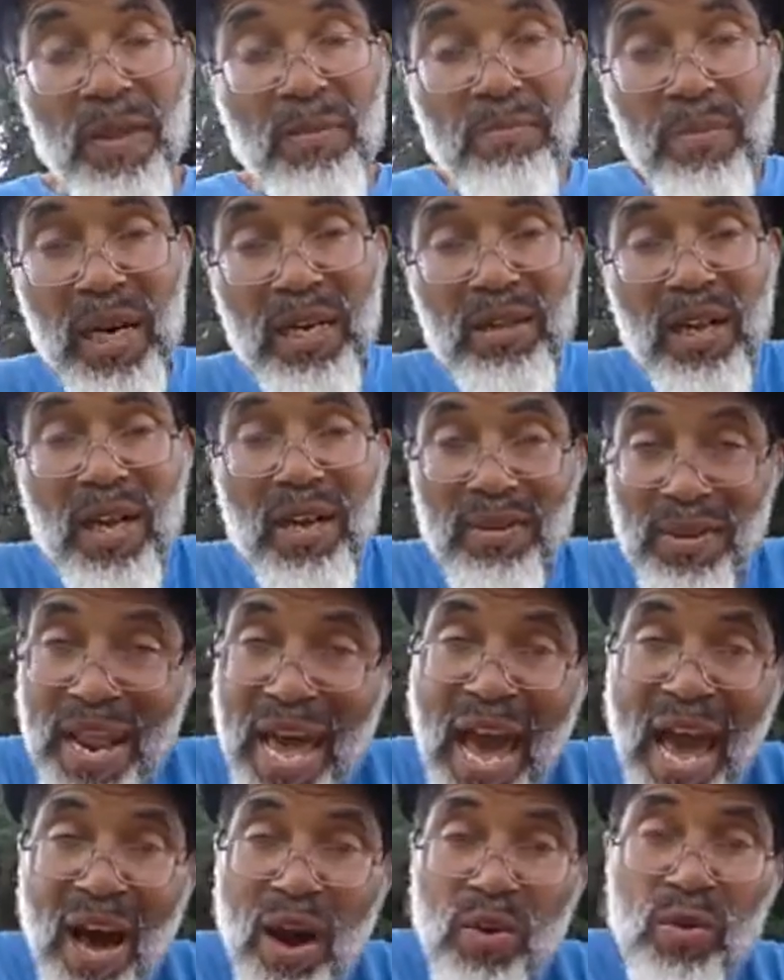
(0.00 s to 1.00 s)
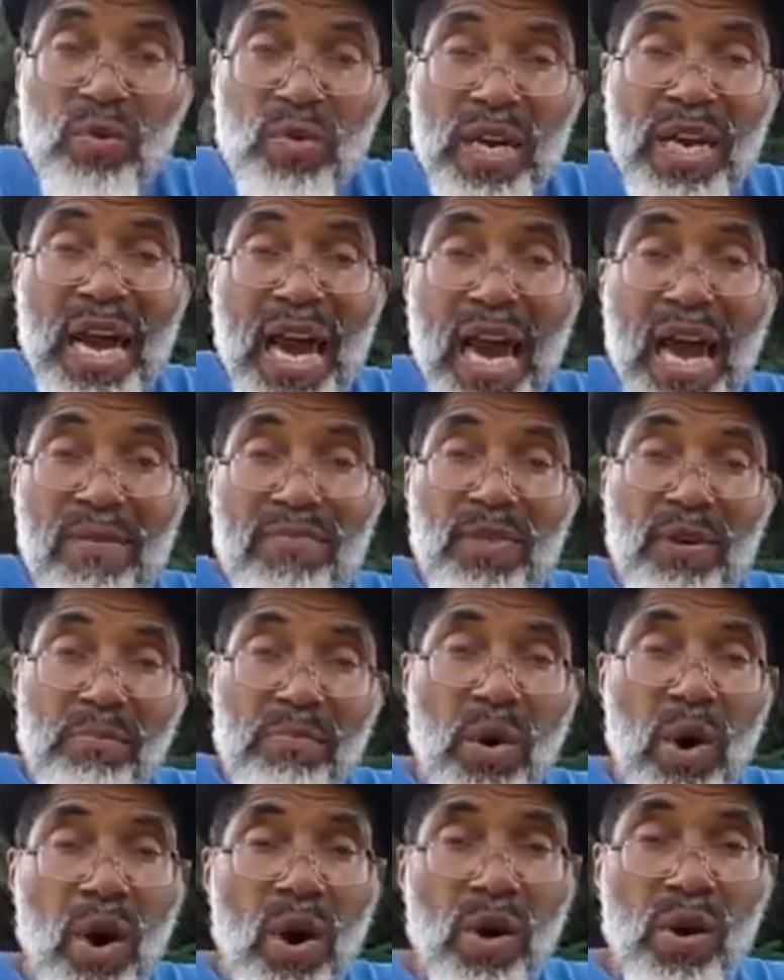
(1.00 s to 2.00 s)
But now we have the
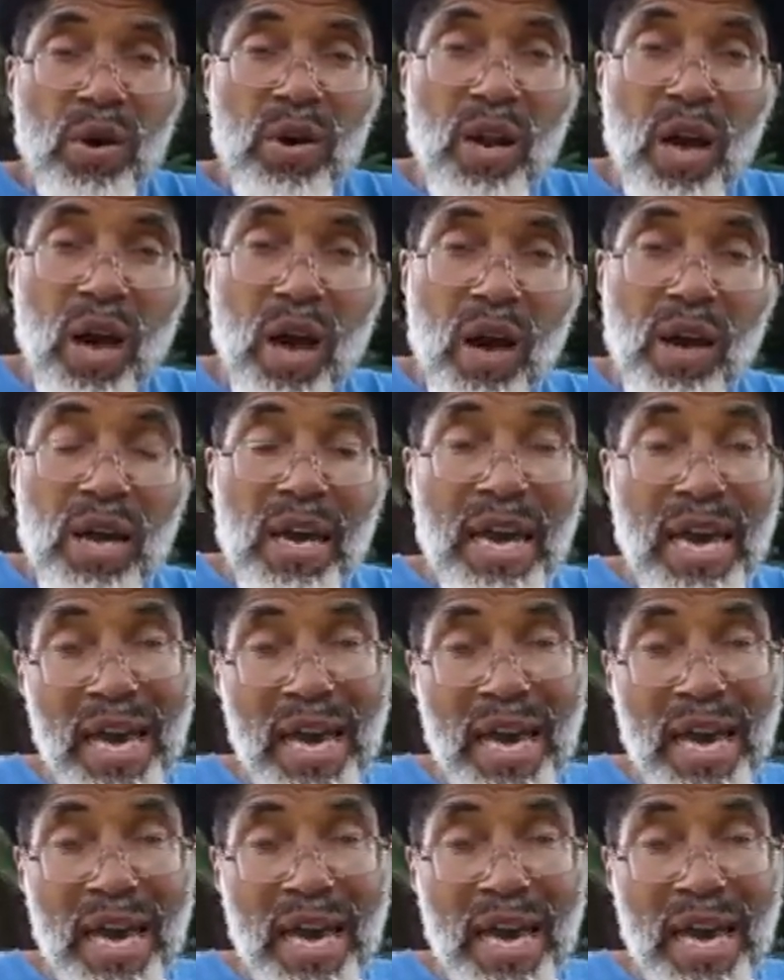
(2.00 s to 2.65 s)
moral law.